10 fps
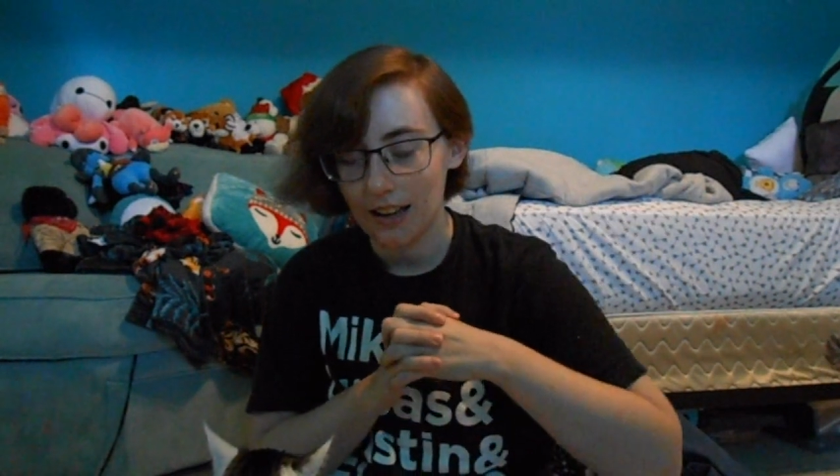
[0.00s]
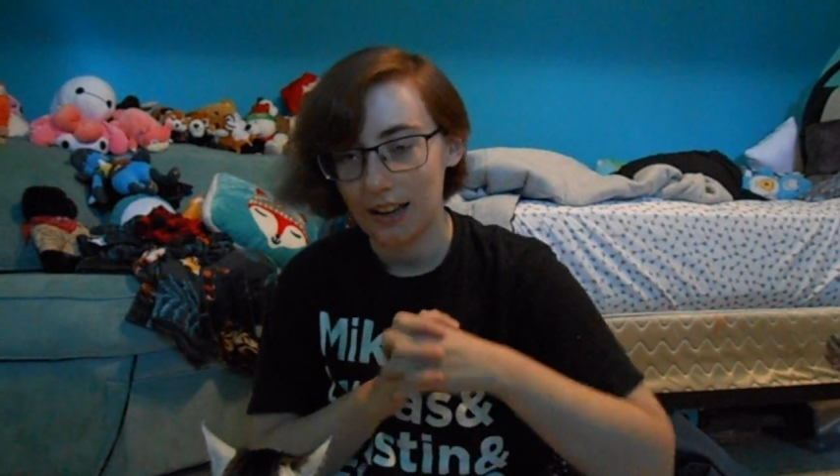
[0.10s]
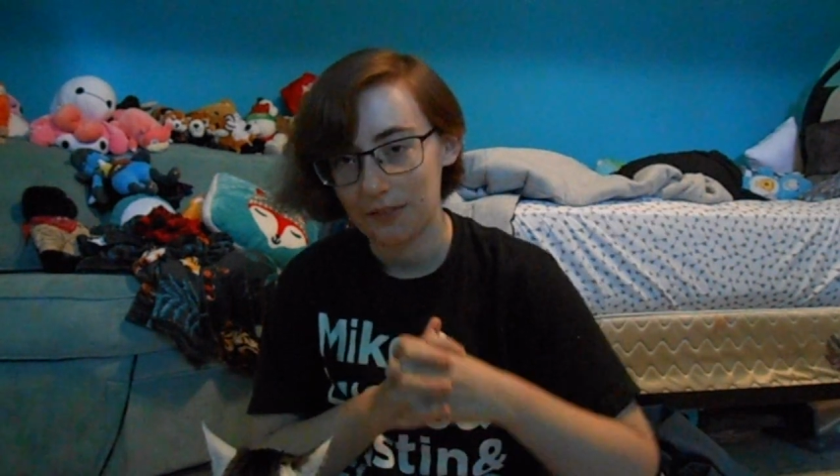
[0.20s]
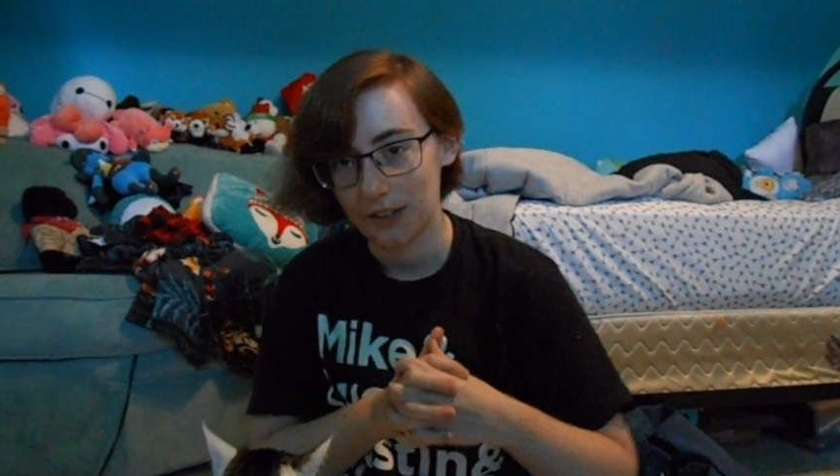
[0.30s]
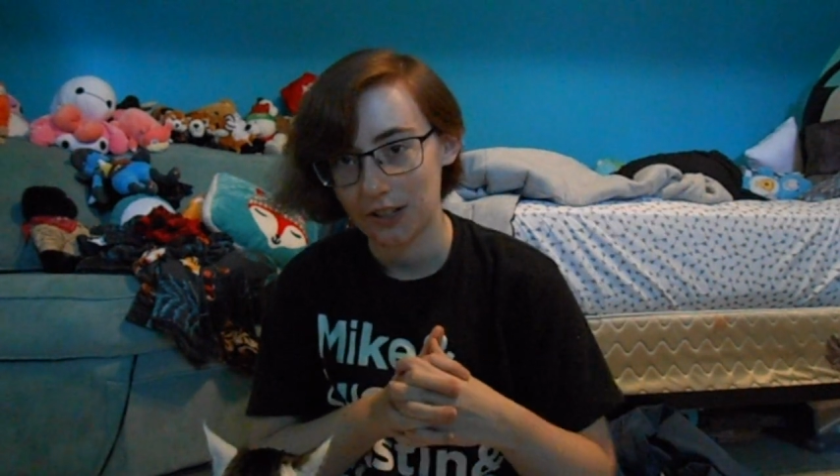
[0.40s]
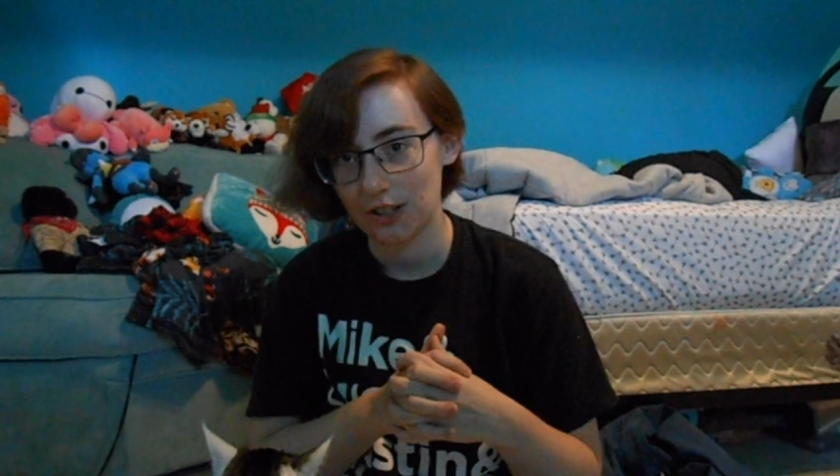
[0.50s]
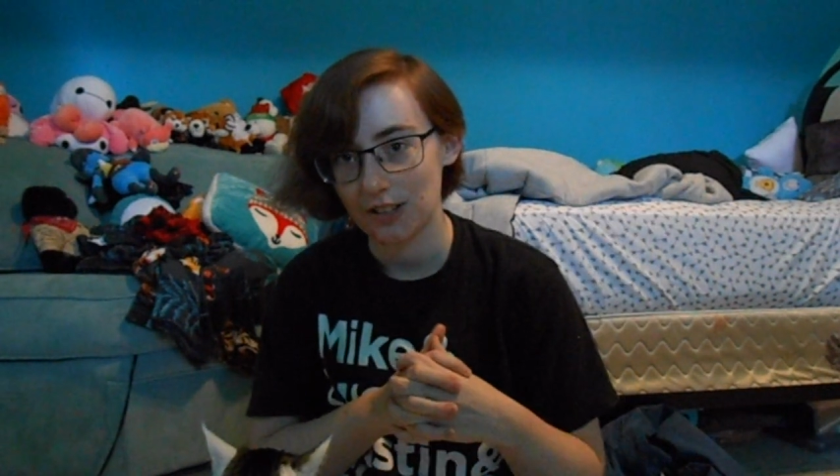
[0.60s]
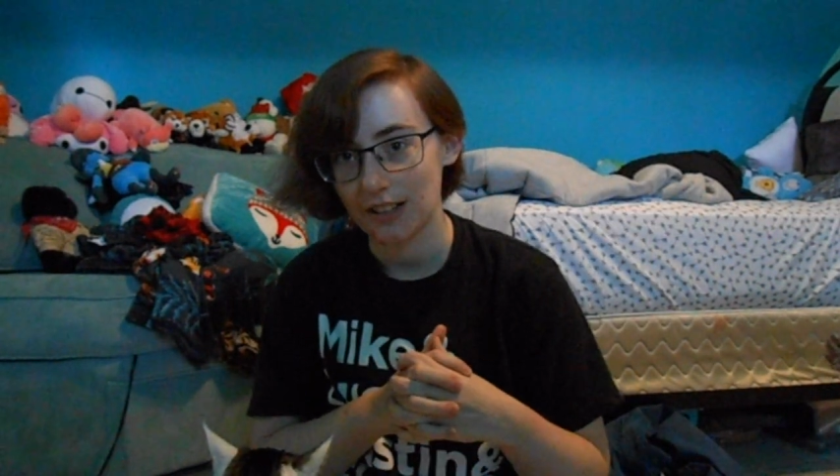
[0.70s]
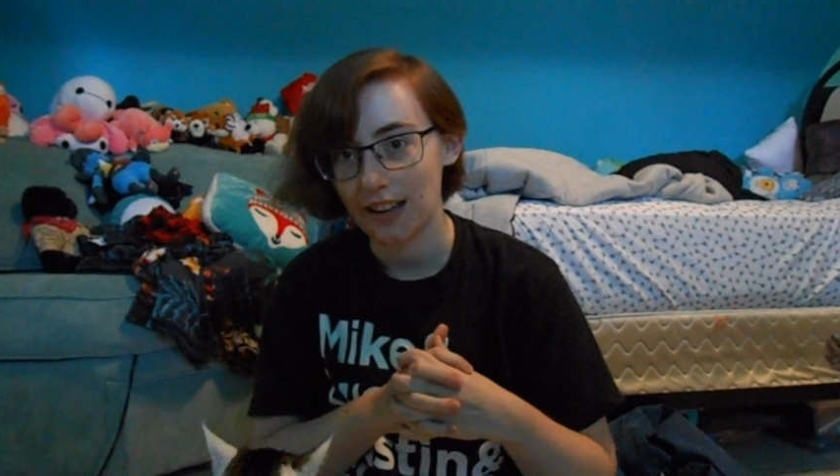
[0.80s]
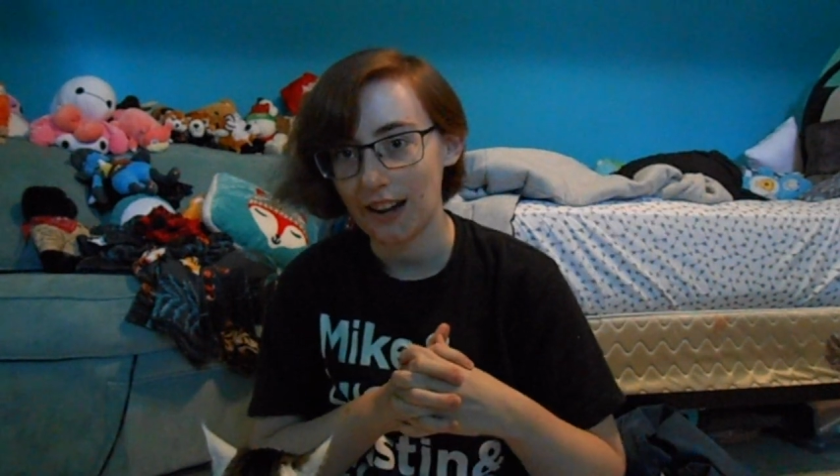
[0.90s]

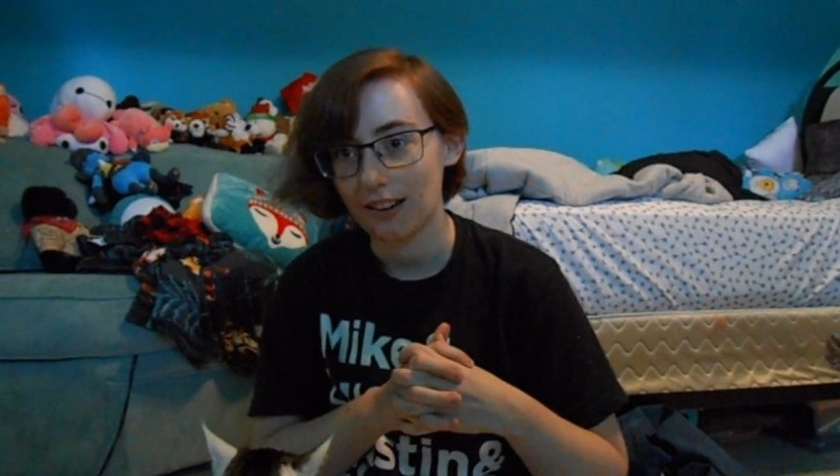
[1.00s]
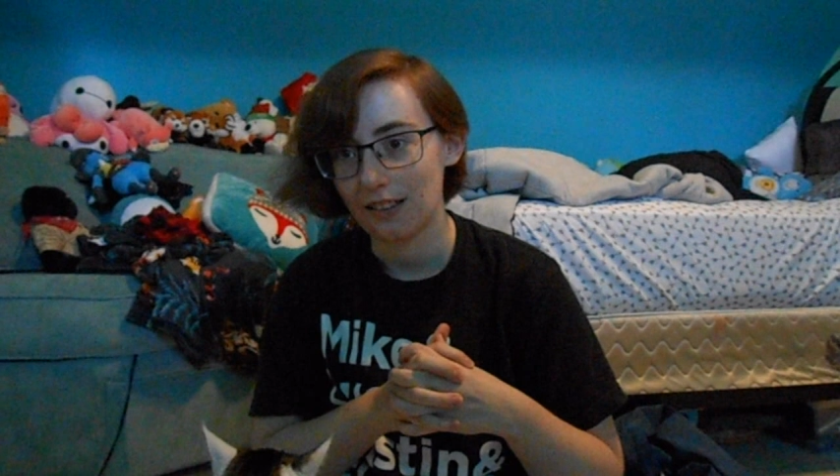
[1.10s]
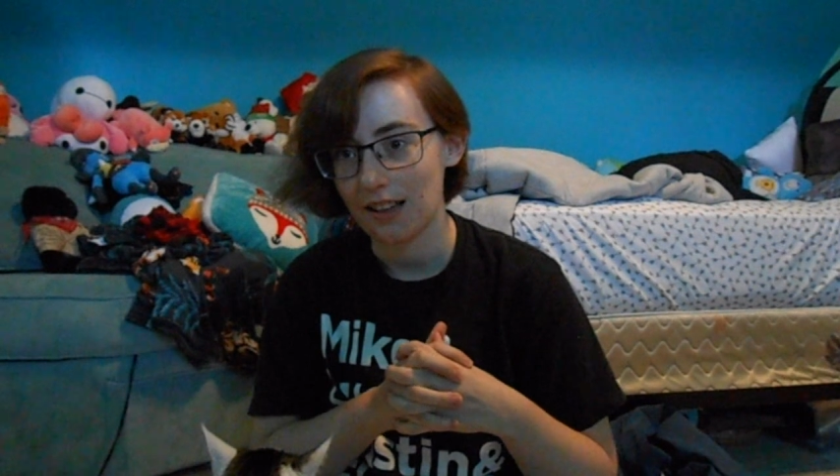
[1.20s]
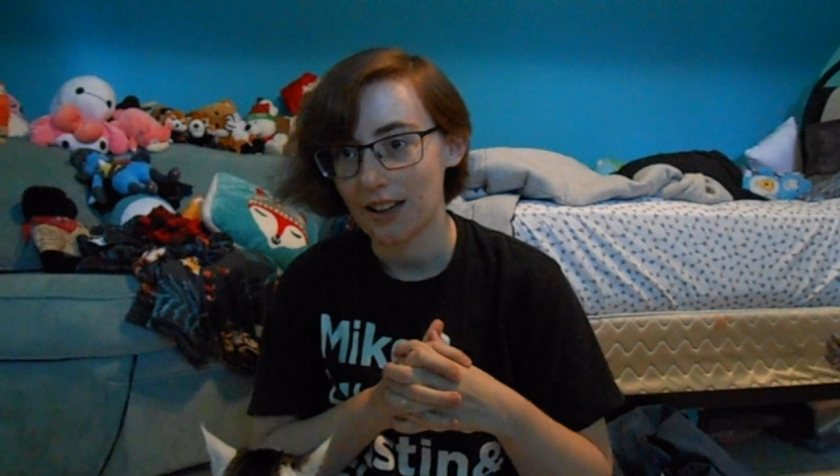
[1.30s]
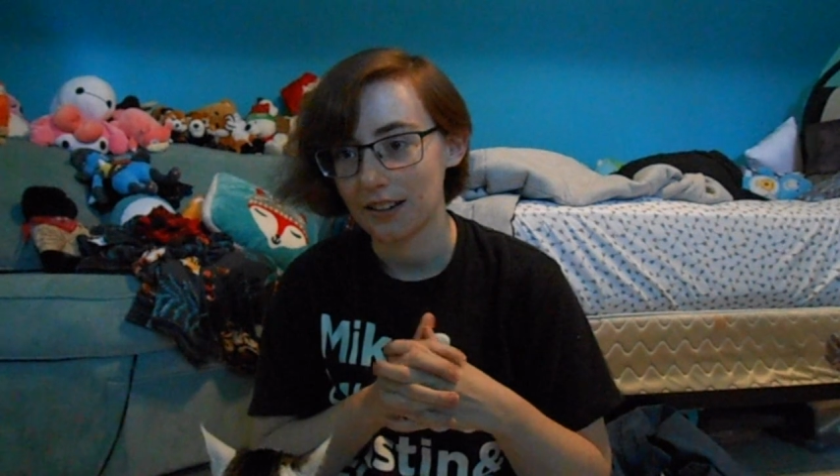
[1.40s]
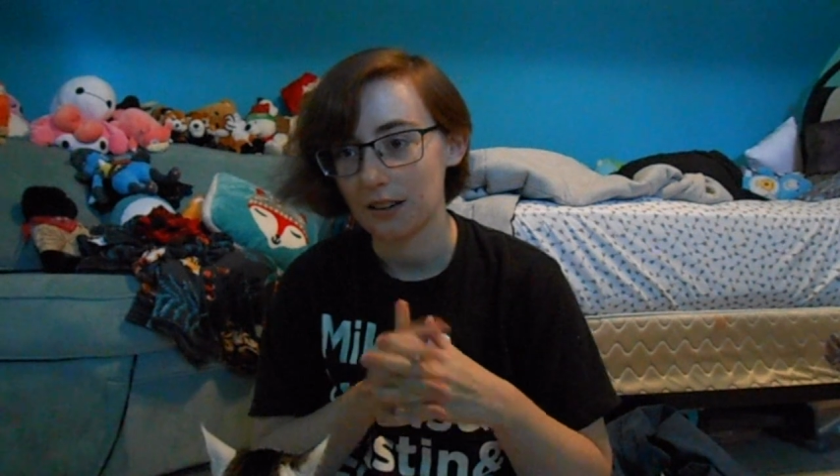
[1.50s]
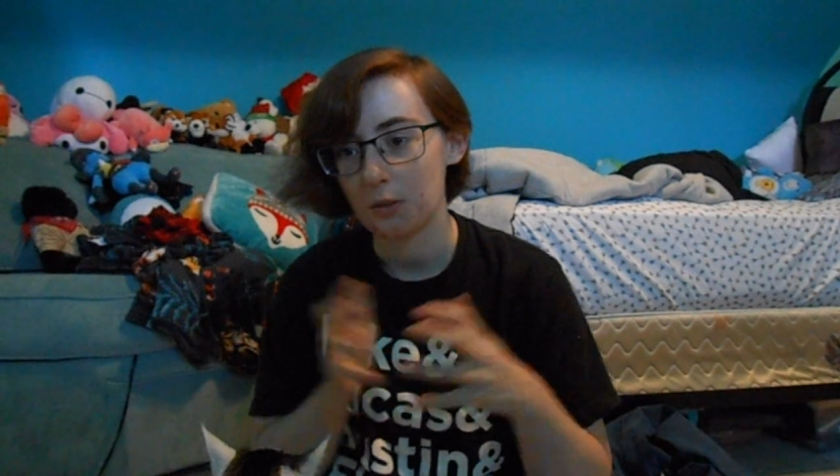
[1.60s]
Adventures in Care-a-Lot.